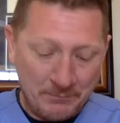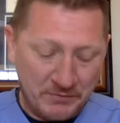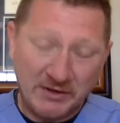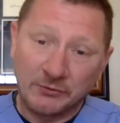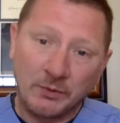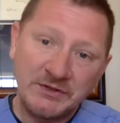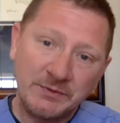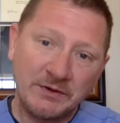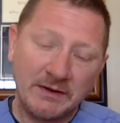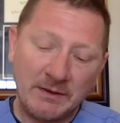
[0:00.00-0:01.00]
Because once
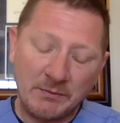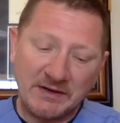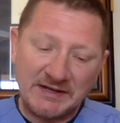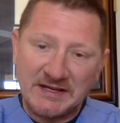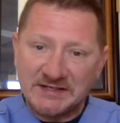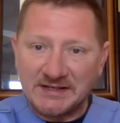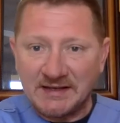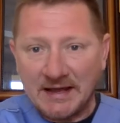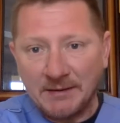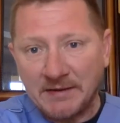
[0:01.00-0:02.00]
we teach
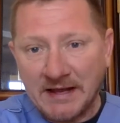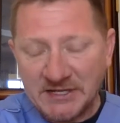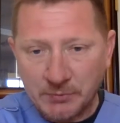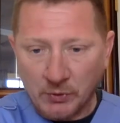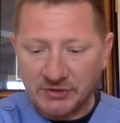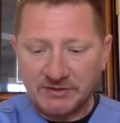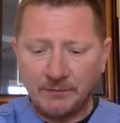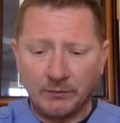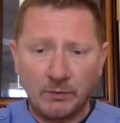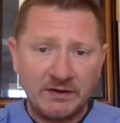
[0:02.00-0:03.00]
the NMES
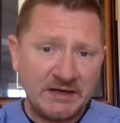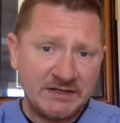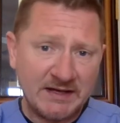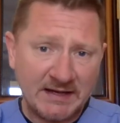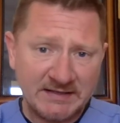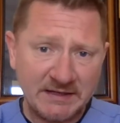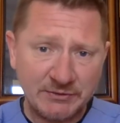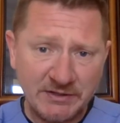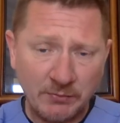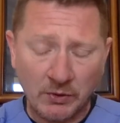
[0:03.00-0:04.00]
portion, we teach the
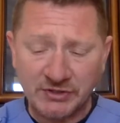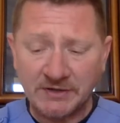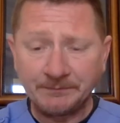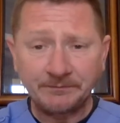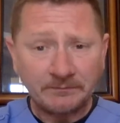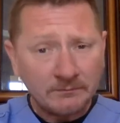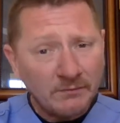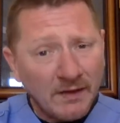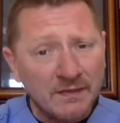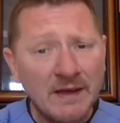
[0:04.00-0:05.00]
SCMG portion,
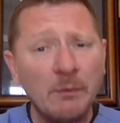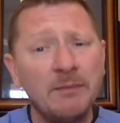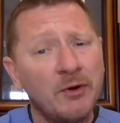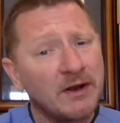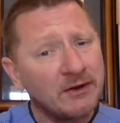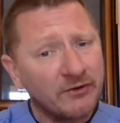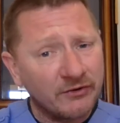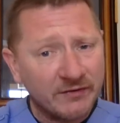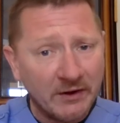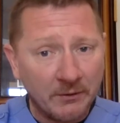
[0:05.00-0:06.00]
then we put it into
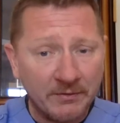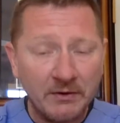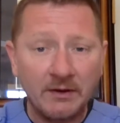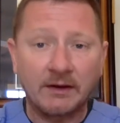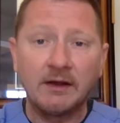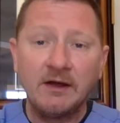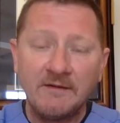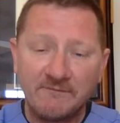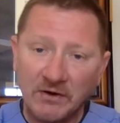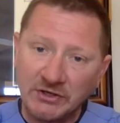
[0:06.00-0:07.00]
this therapeutic,
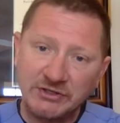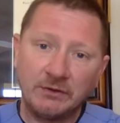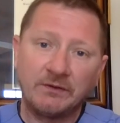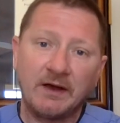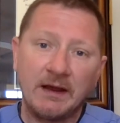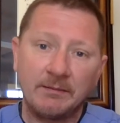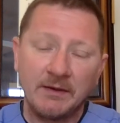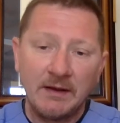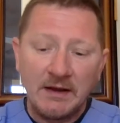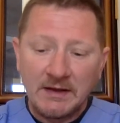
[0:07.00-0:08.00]
functional
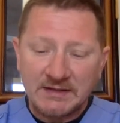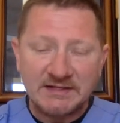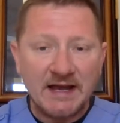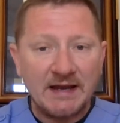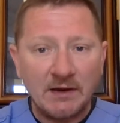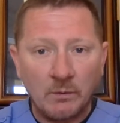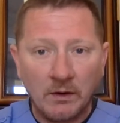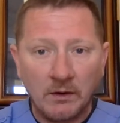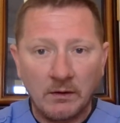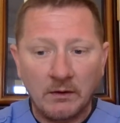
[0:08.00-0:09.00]
type setting
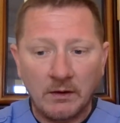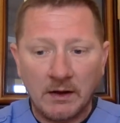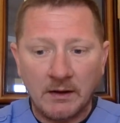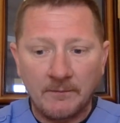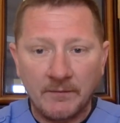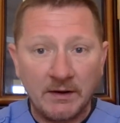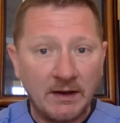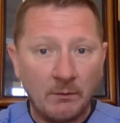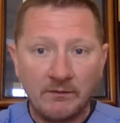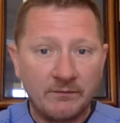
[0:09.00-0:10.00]
where, and
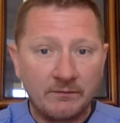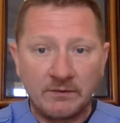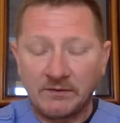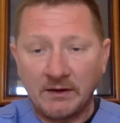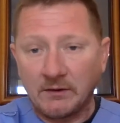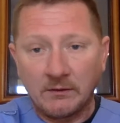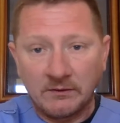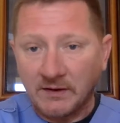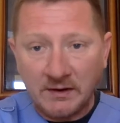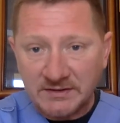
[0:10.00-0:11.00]
again, we've designed our
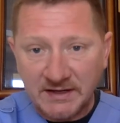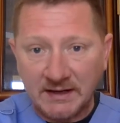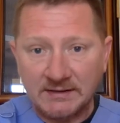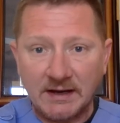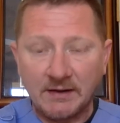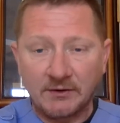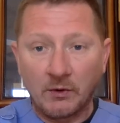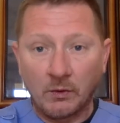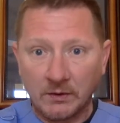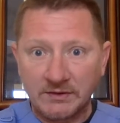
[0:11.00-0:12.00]
entire second day of the
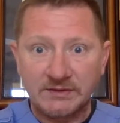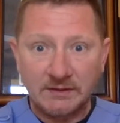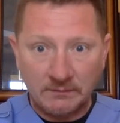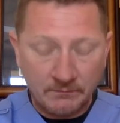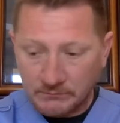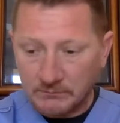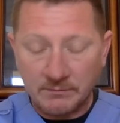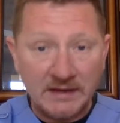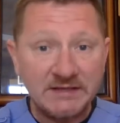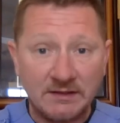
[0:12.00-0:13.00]
course
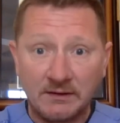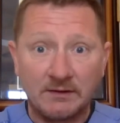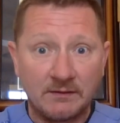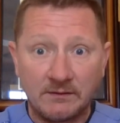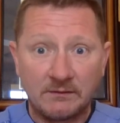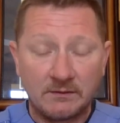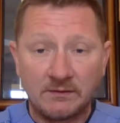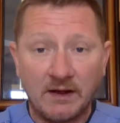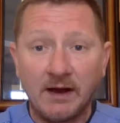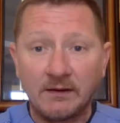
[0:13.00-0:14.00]
basically
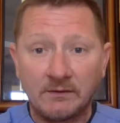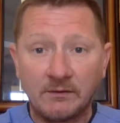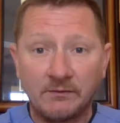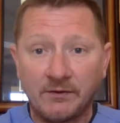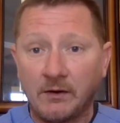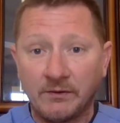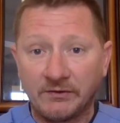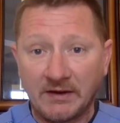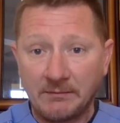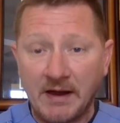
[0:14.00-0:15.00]
designed to follow the
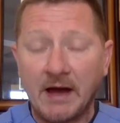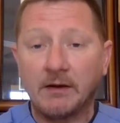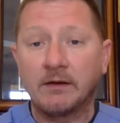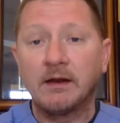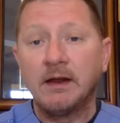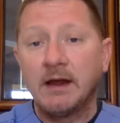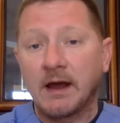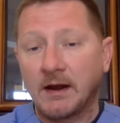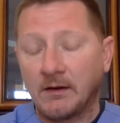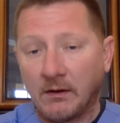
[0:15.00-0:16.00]
same pattern,
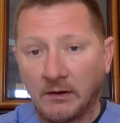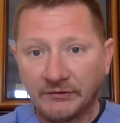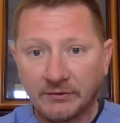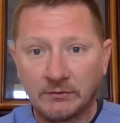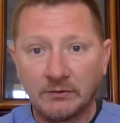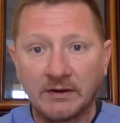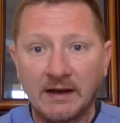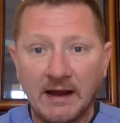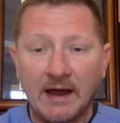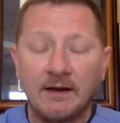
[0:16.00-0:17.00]
and also
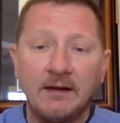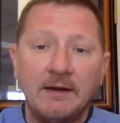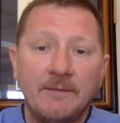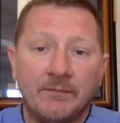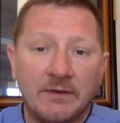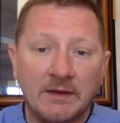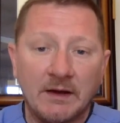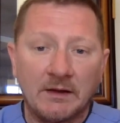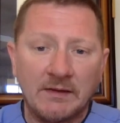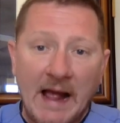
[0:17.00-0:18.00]
looking at the
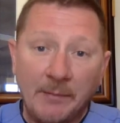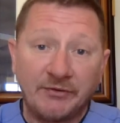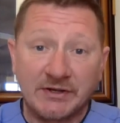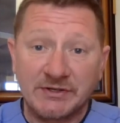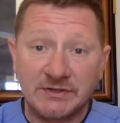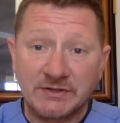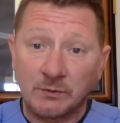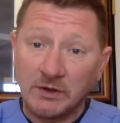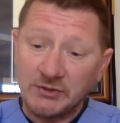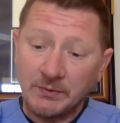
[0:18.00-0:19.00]
lab sessions. So
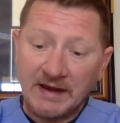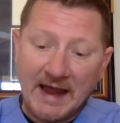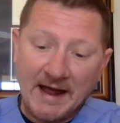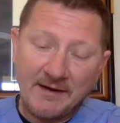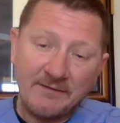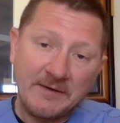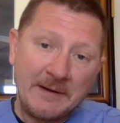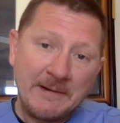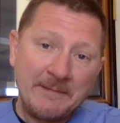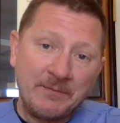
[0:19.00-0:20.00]
once we have
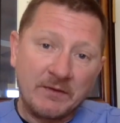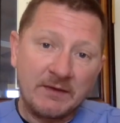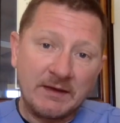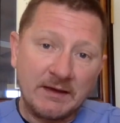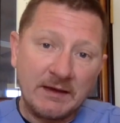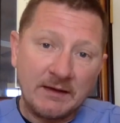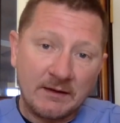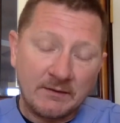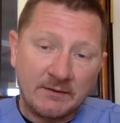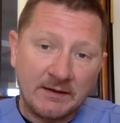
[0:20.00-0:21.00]

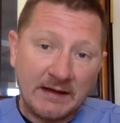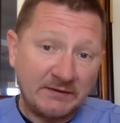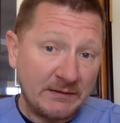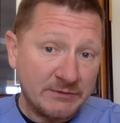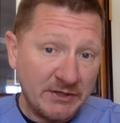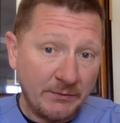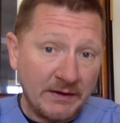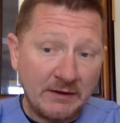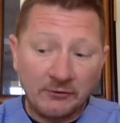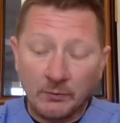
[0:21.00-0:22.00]
the SEMG
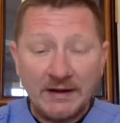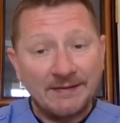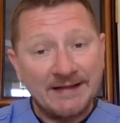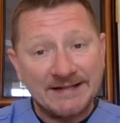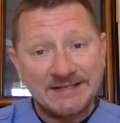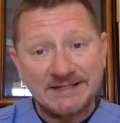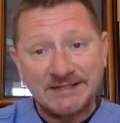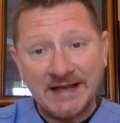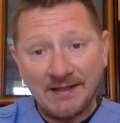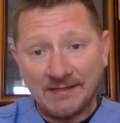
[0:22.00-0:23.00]
readings, we can then
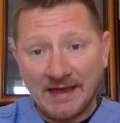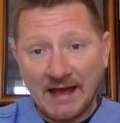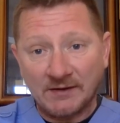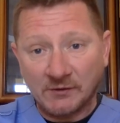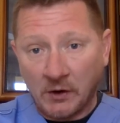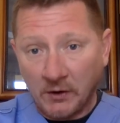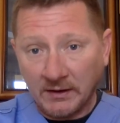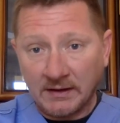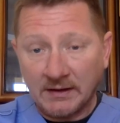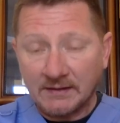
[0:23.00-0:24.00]
set that
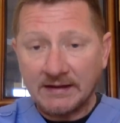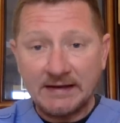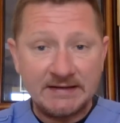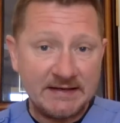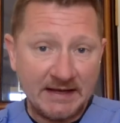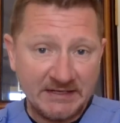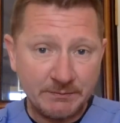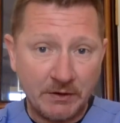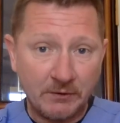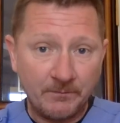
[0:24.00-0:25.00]
target in the ETS
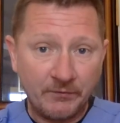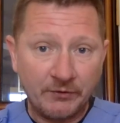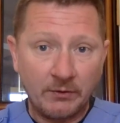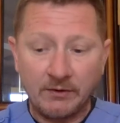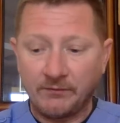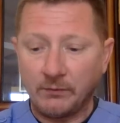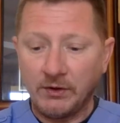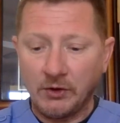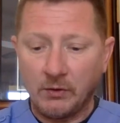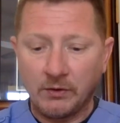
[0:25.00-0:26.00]
mode. So if we
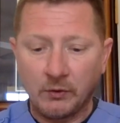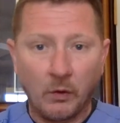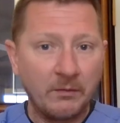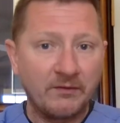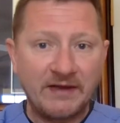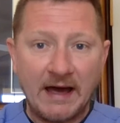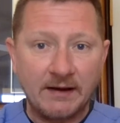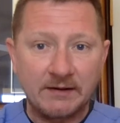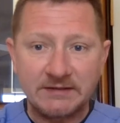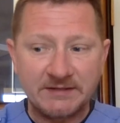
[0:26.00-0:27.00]
know a normative data
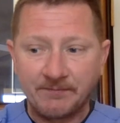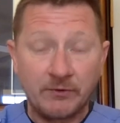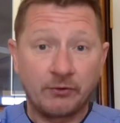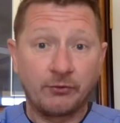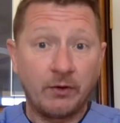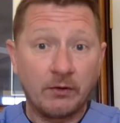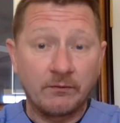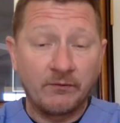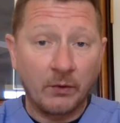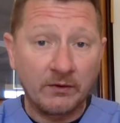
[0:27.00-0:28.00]
is
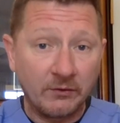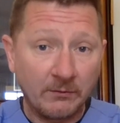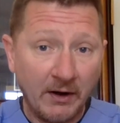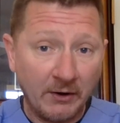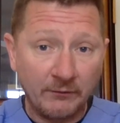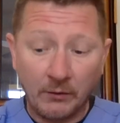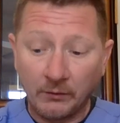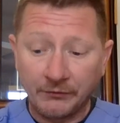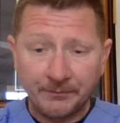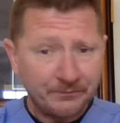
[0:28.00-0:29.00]
342
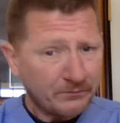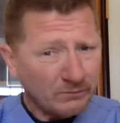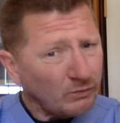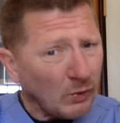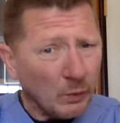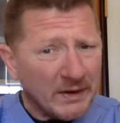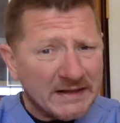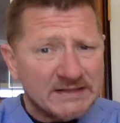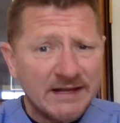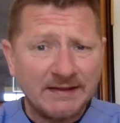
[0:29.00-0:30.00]
microvolts, we
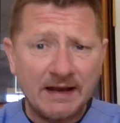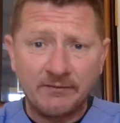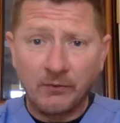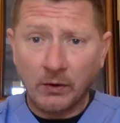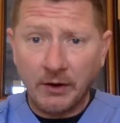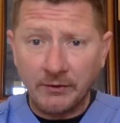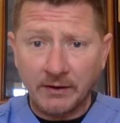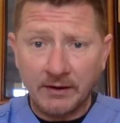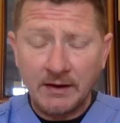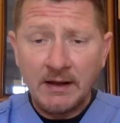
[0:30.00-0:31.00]
can set that at
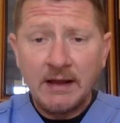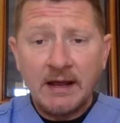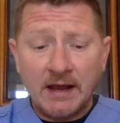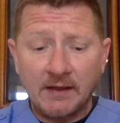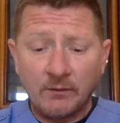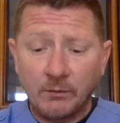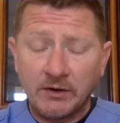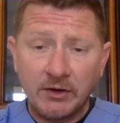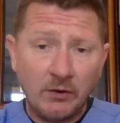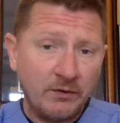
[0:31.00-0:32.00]
400. And then we
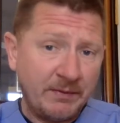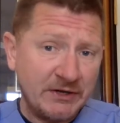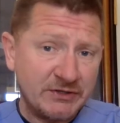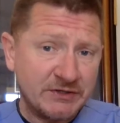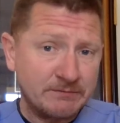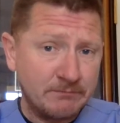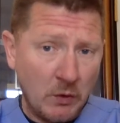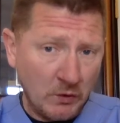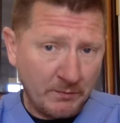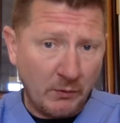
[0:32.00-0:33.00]
know the patient's
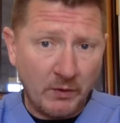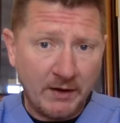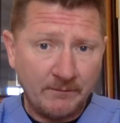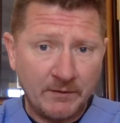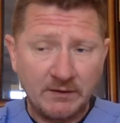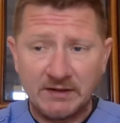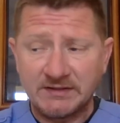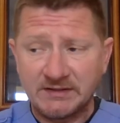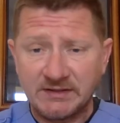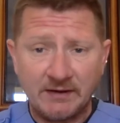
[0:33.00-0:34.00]
motor point, and
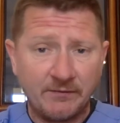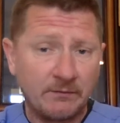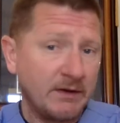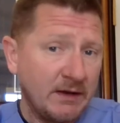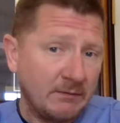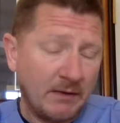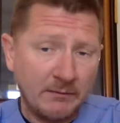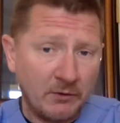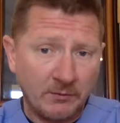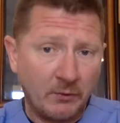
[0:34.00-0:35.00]
let's just say for me, my
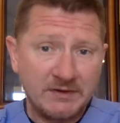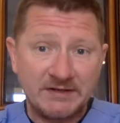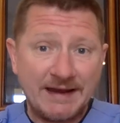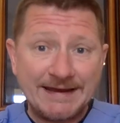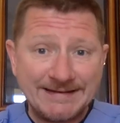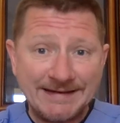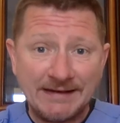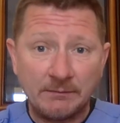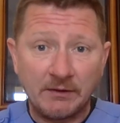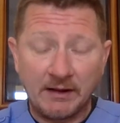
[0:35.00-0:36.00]
motor point is
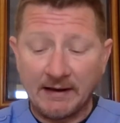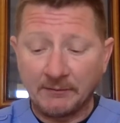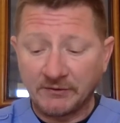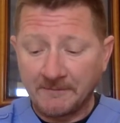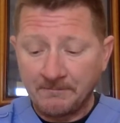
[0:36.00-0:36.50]
18 milliamps.